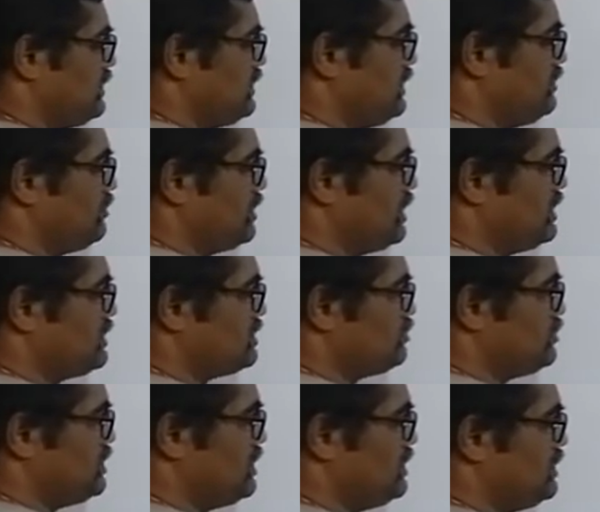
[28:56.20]
A minus
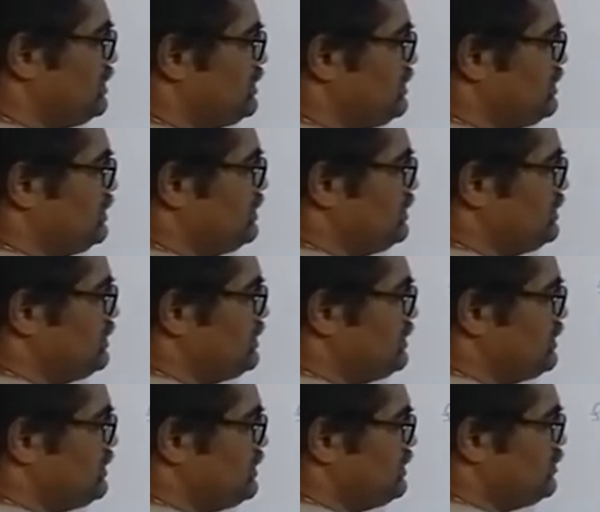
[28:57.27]
B
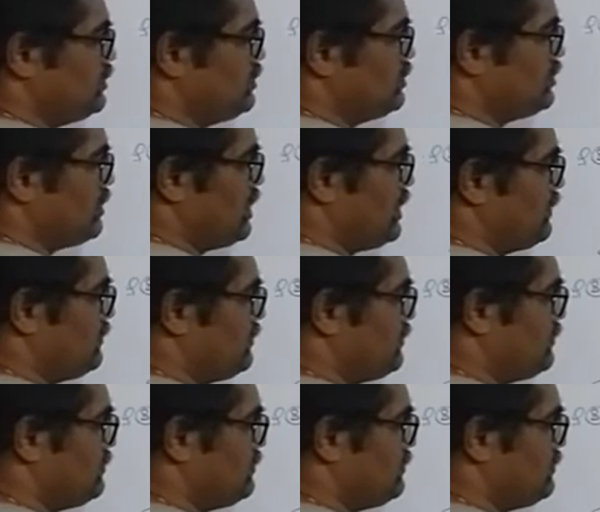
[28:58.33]
equal to half.